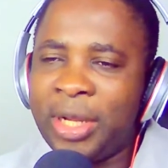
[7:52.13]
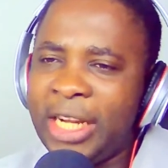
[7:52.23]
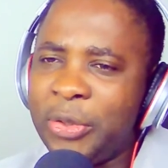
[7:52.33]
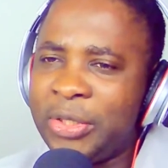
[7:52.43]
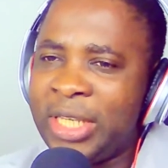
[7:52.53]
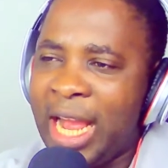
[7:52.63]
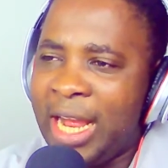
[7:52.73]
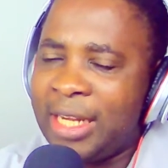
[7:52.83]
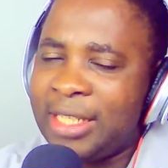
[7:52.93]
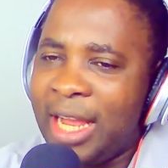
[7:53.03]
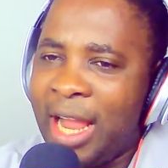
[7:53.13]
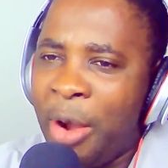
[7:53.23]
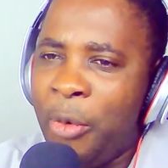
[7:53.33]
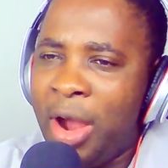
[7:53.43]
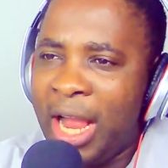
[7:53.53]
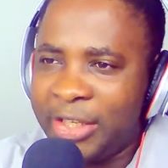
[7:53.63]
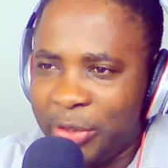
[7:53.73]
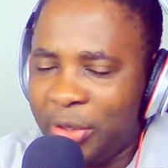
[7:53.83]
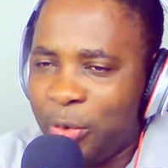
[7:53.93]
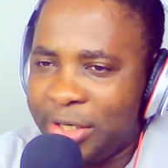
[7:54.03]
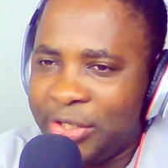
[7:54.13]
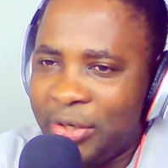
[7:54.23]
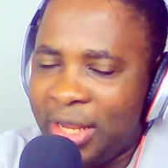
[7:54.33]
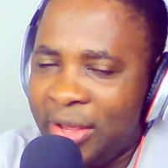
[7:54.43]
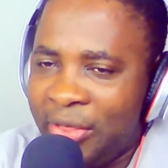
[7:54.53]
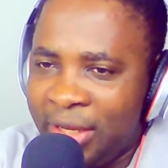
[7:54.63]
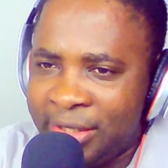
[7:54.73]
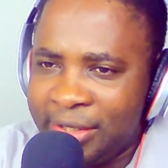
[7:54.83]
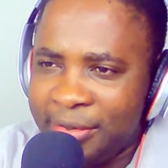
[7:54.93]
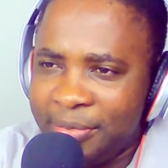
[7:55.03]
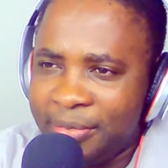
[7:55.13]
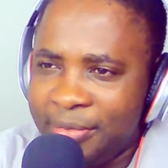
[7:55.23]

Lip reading: to get to that, I will ask you the question like this.